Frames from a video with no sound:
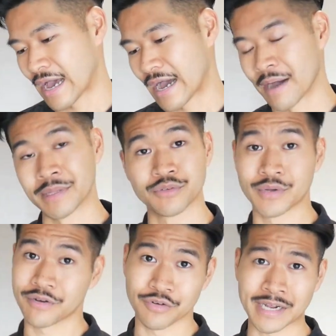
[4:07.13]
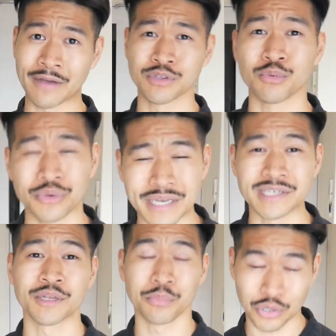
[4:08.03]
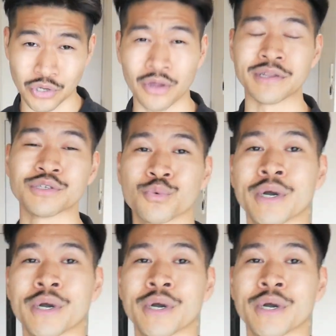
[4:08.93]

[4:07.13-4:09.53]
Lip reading: It's very, very comfortable and easy to put on as